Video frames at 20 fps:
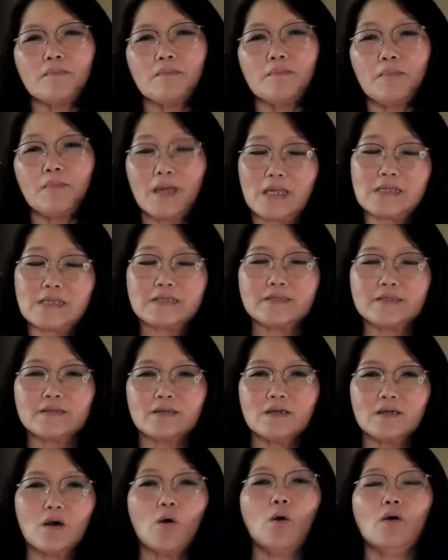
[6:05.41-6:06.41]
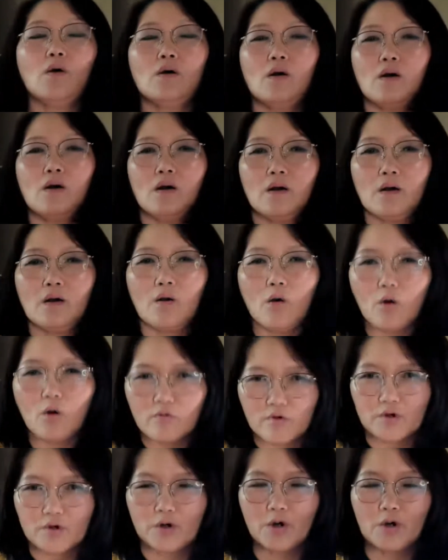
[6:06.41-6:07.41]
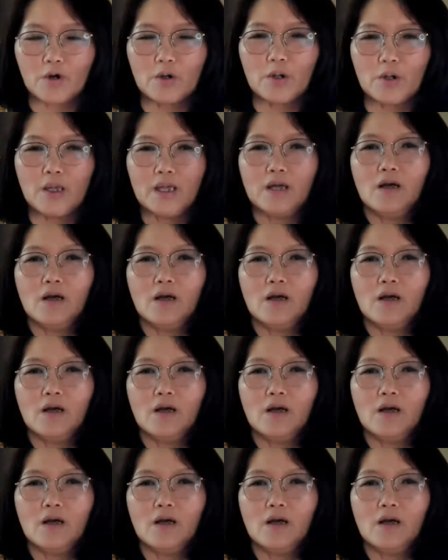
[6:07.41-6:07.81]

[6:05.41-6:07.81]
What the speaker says: means overall.